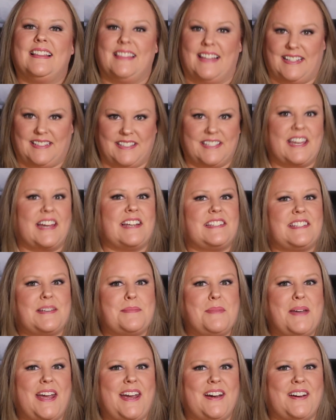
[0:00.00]
Let's cut
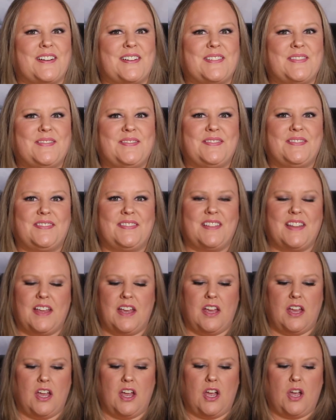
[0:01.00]
some hair.
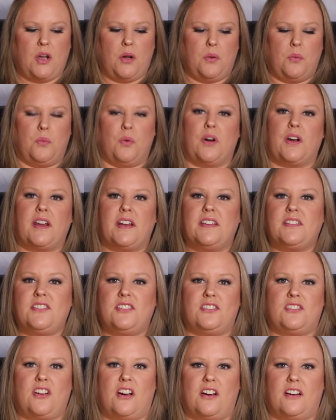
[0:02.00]
We're going to
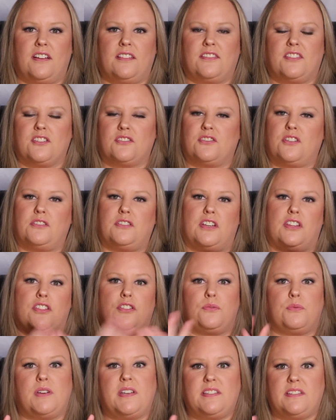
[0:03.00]
start, there's only
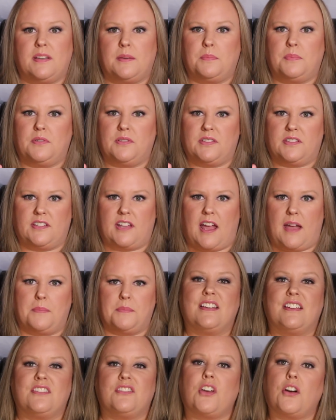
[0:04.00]
3 simple
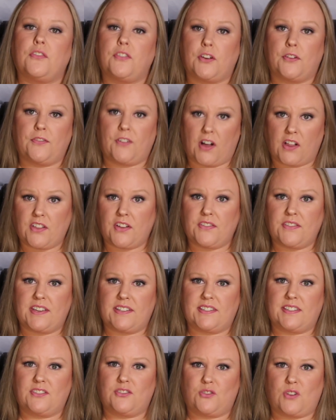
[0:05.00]
steps. So if you follow
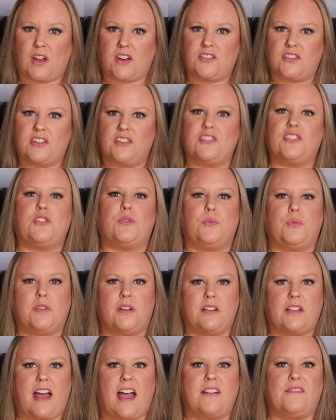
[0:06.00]
these instructions, you
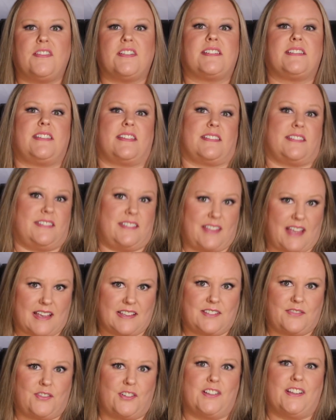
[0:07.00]
will have a
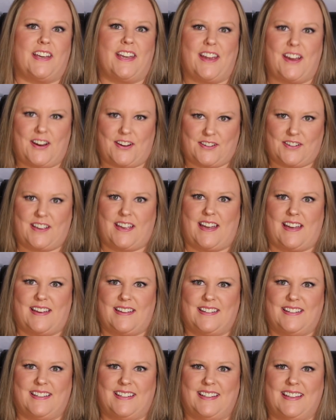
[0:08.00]
successful
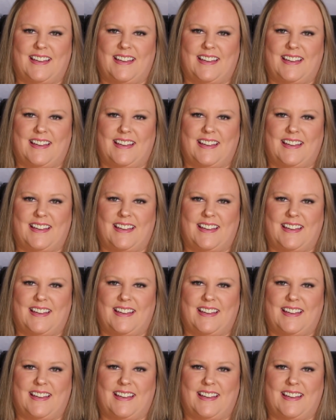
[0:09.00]
haircut.